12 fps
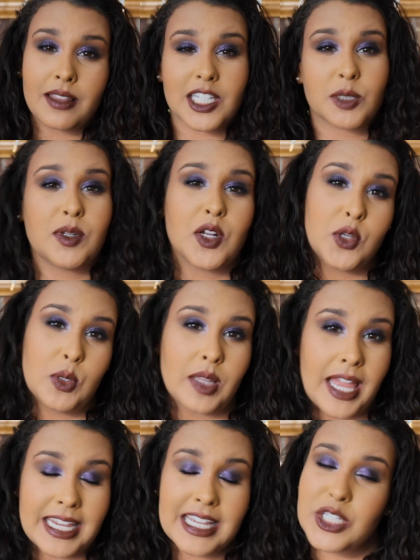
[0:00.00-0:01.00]
It lets me know you
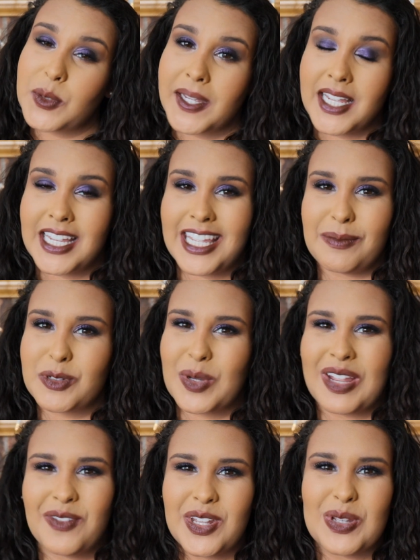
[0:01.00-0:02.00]
like it so I can keep
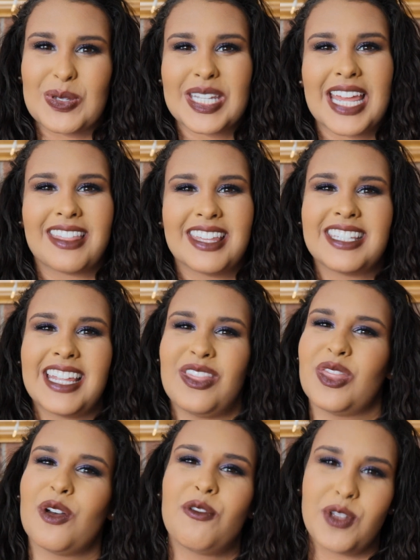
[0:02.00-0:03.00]
doing videos like this
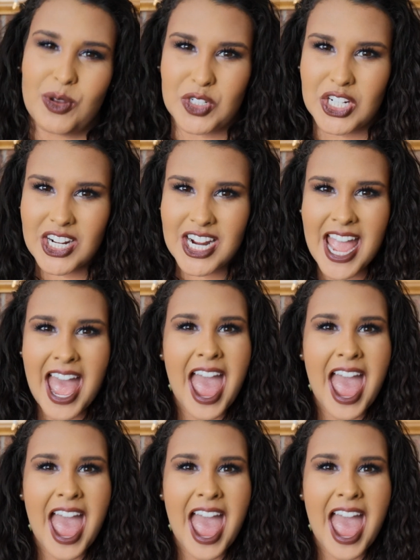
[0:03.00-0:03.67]
in the future.